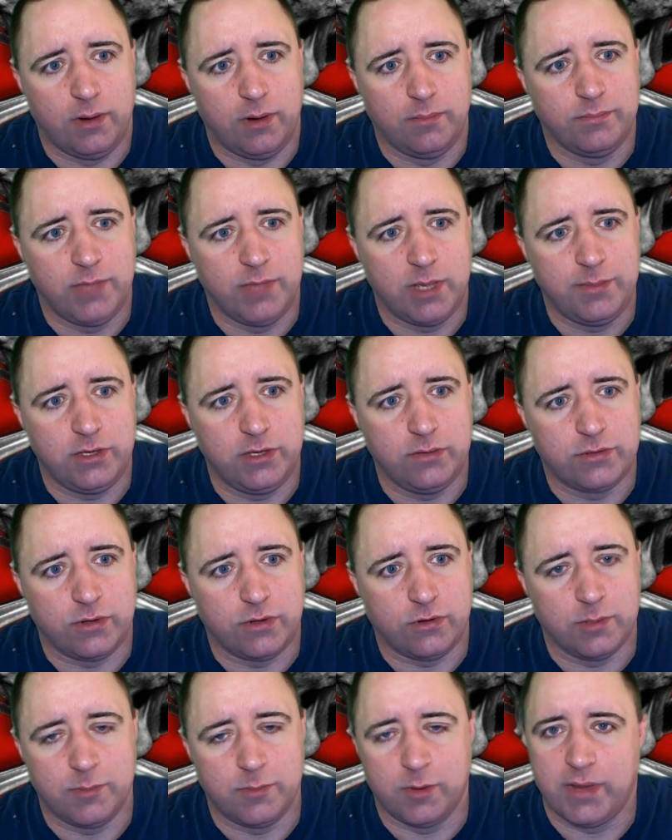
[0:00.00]
maybe you told
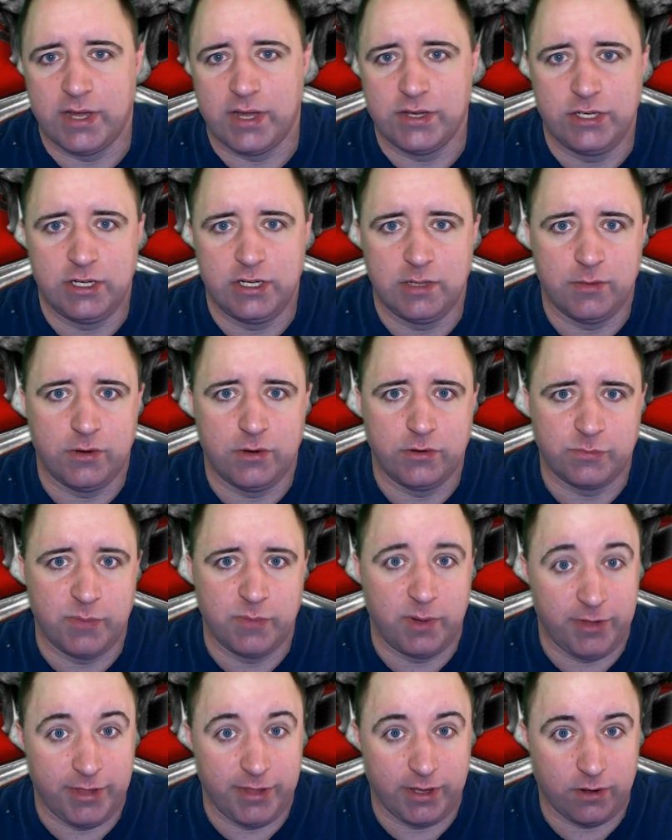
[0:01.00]
them about GMOs,
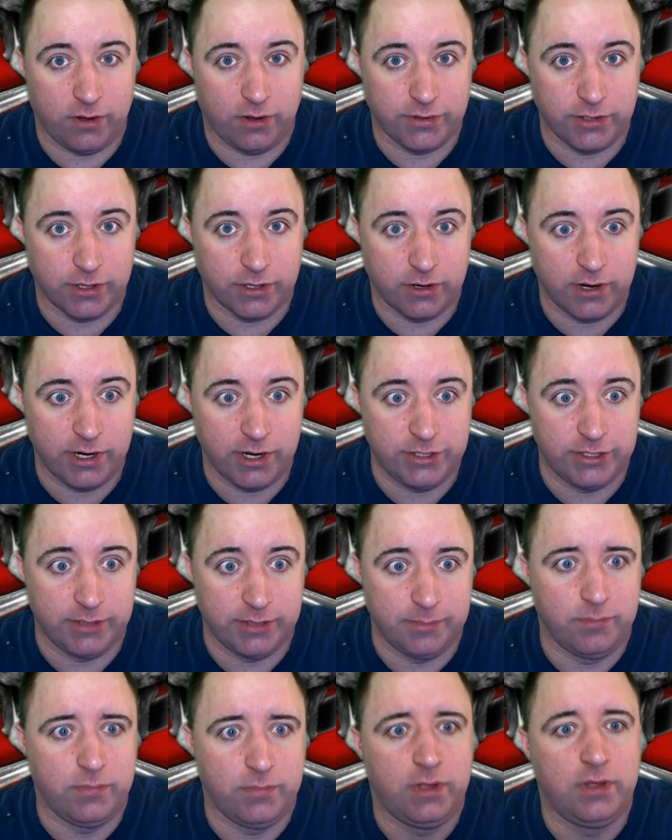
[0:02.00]
maybe they called you crazy.
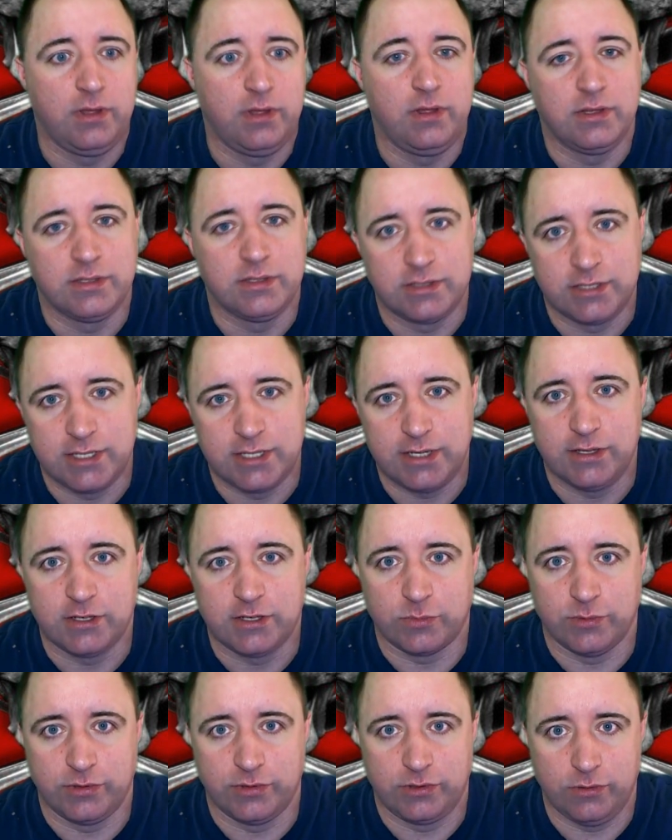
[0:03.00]
Send this
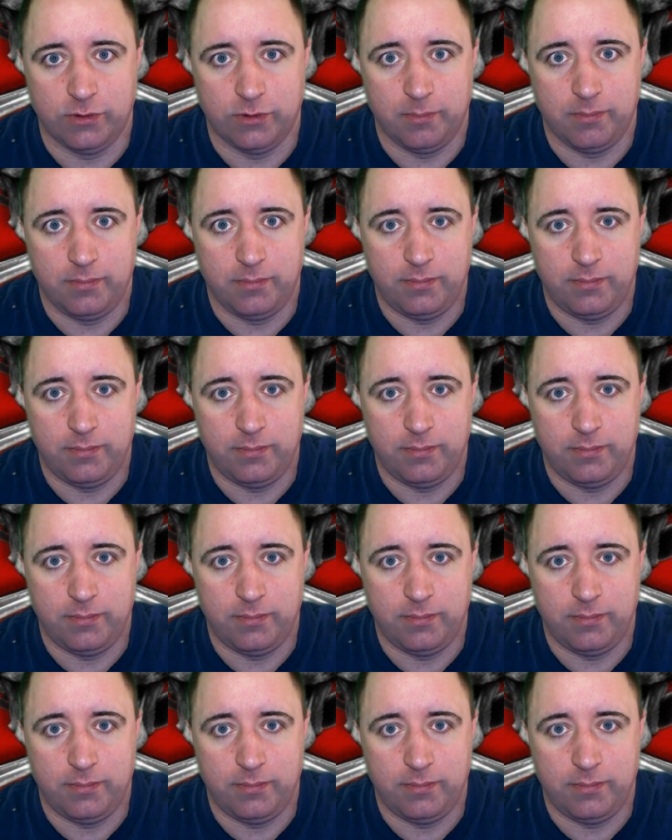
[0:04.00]
one to them.